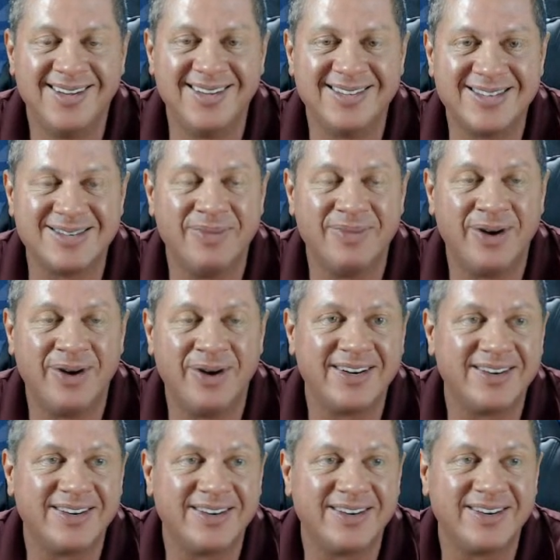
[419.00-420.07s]
That's a small
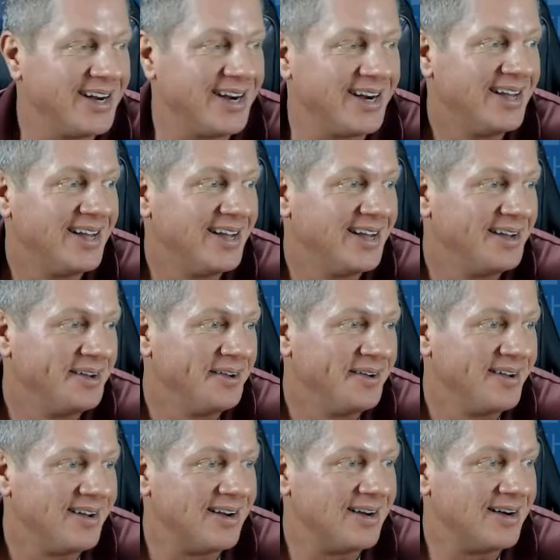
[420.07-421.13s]
victory, right?
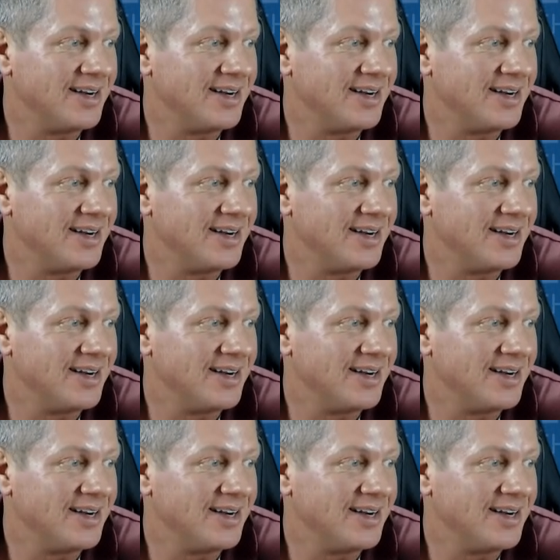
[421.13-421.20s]
All